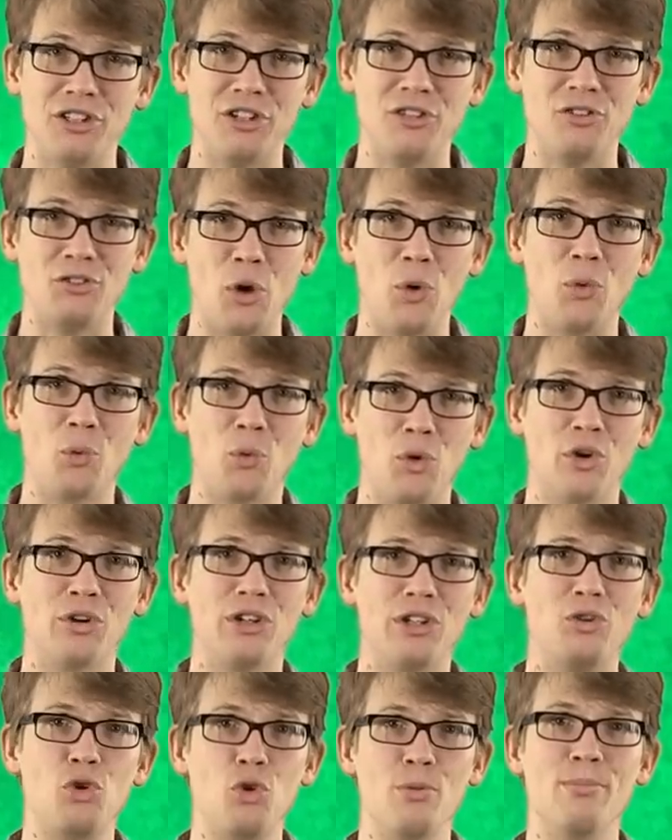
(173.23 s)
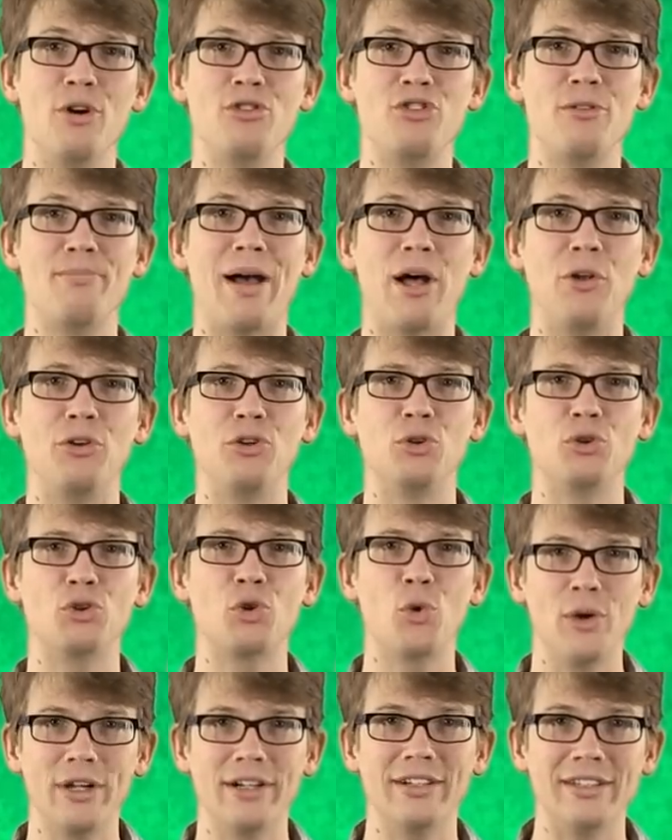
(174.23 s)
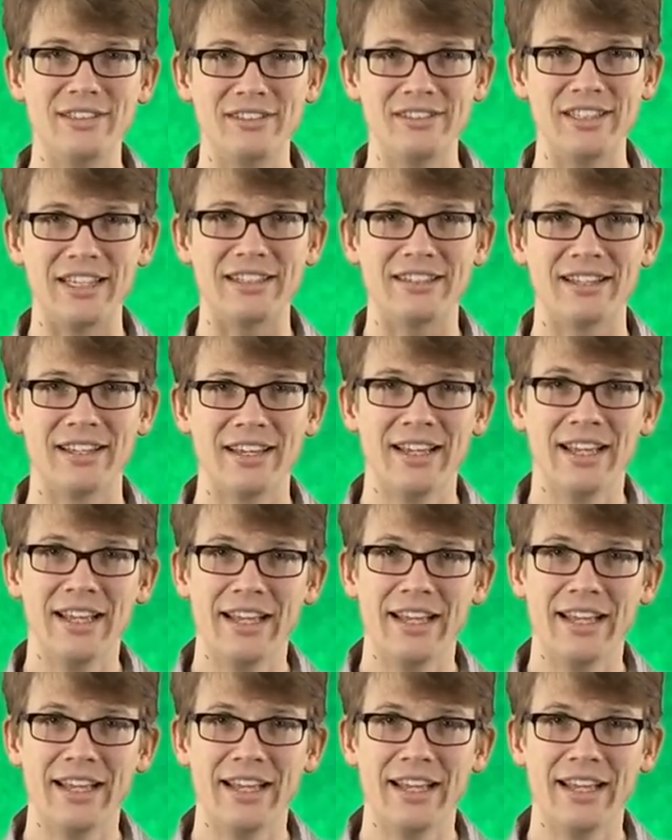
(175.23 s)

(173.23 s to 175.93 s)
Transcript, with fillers: and don't worry too much about your toilet seat